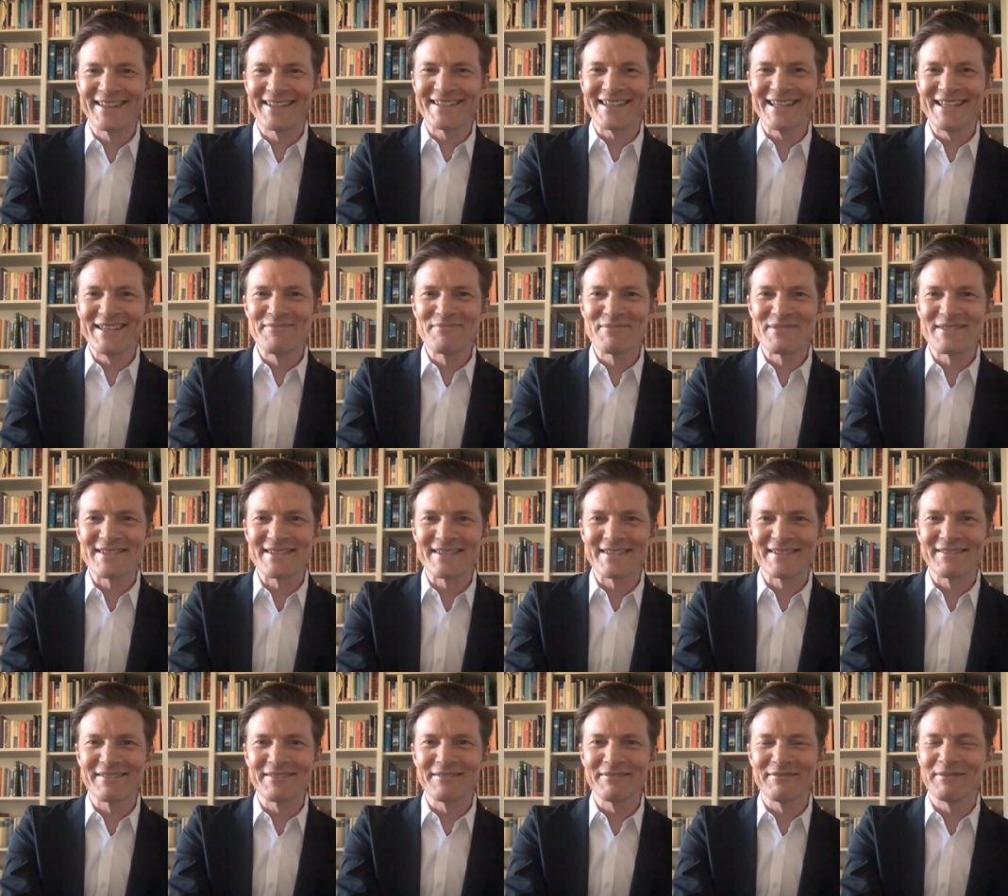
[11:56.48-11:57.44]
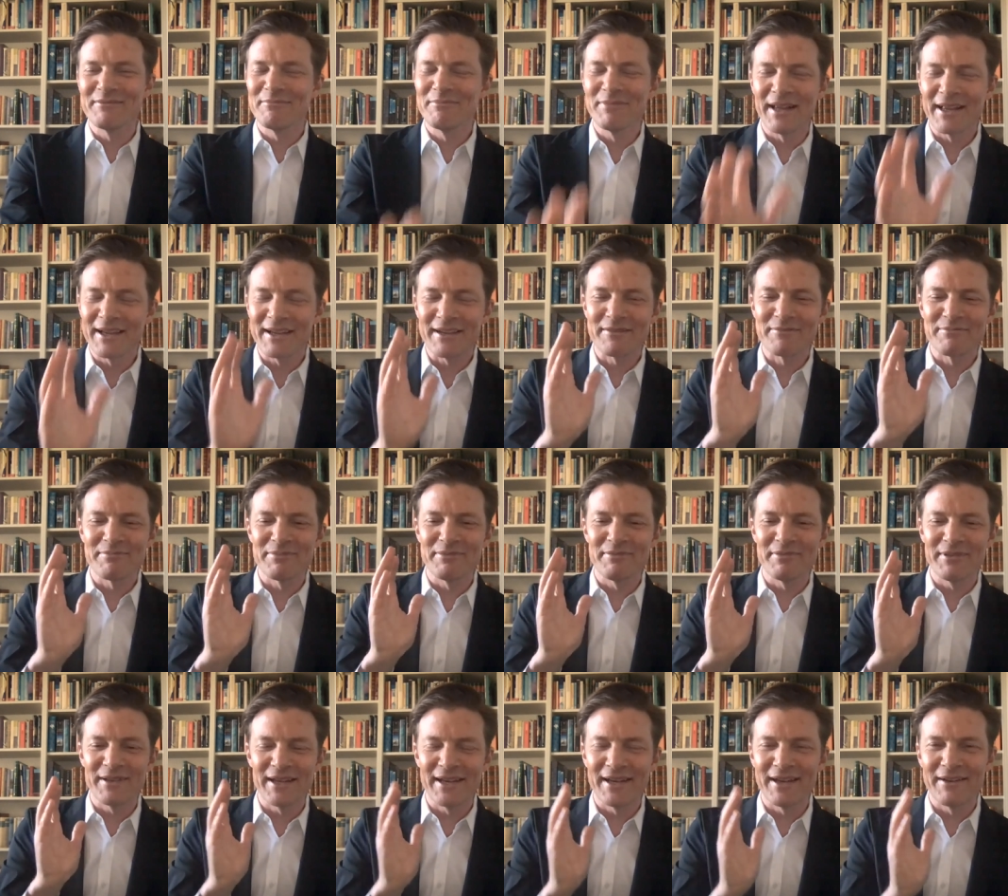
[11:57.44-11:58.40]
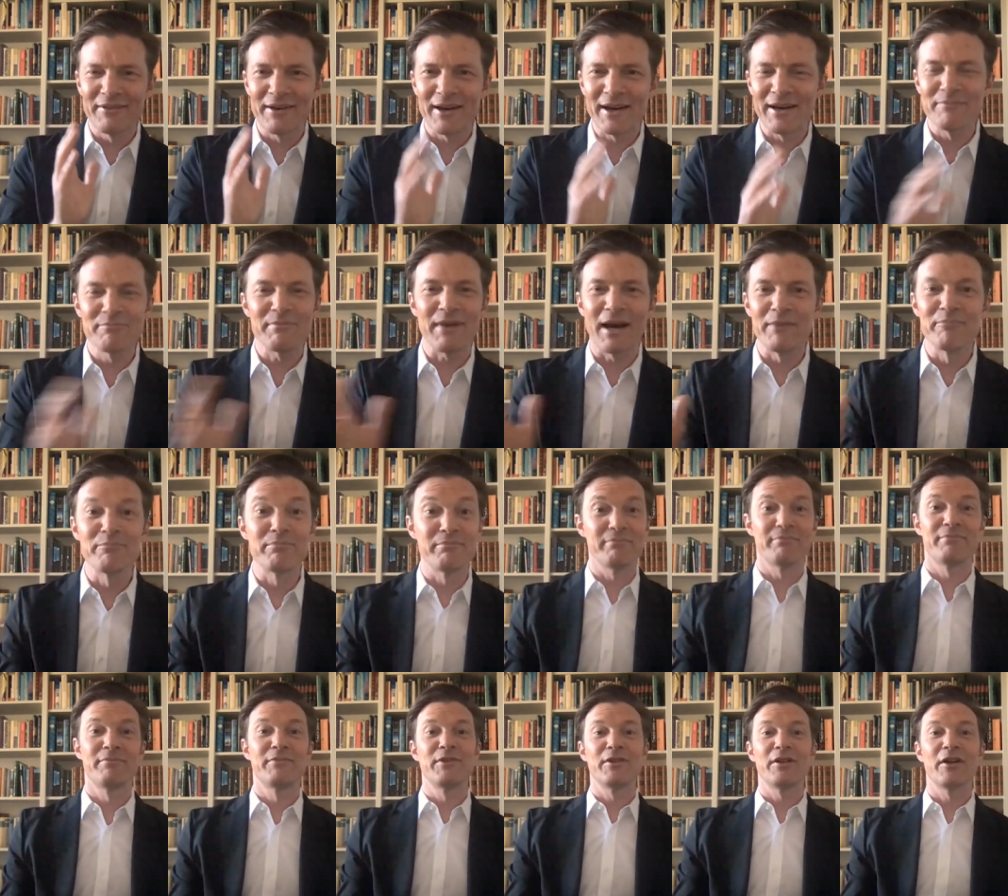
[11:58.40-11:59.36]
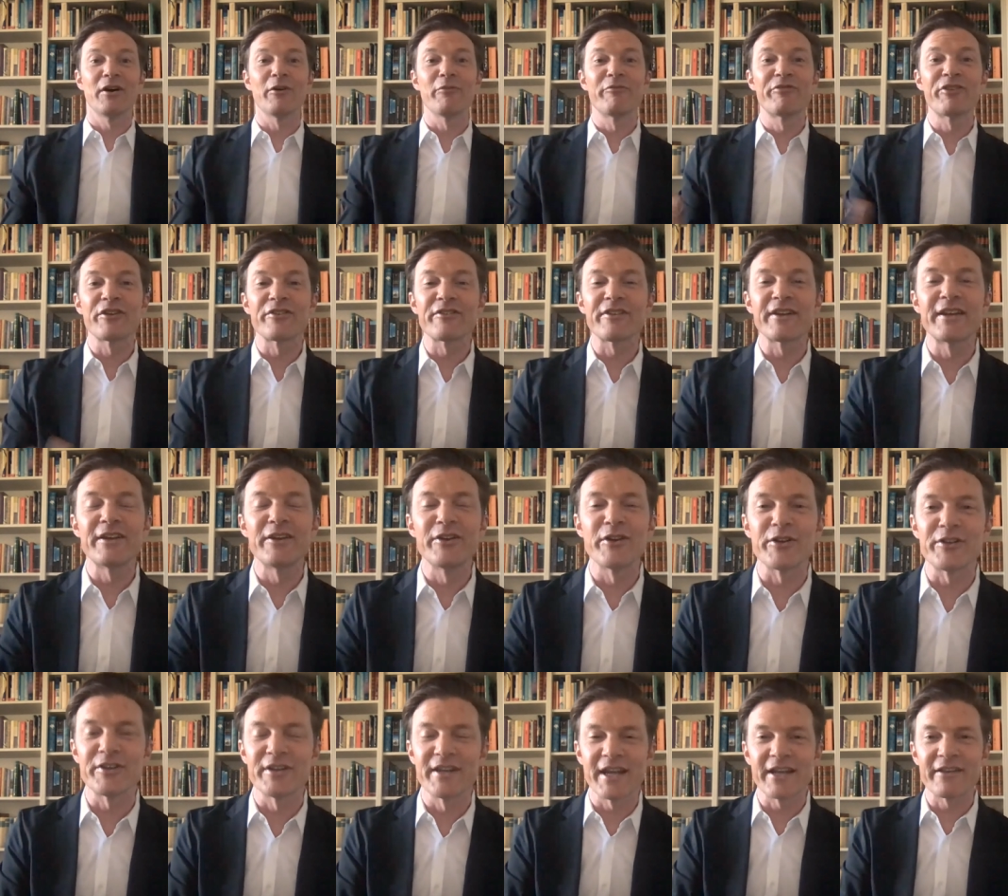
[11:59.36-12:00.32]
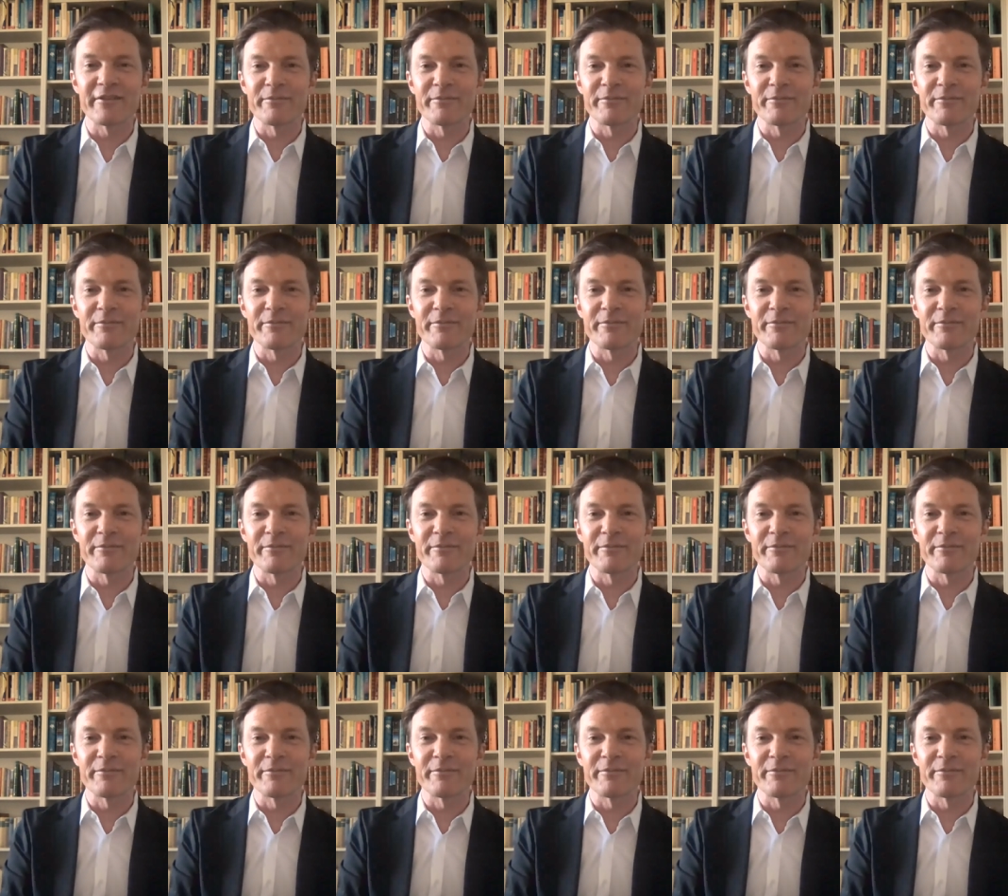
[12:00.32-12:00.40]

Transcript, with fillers: it seems like uh, I'm, I'm, obviously not an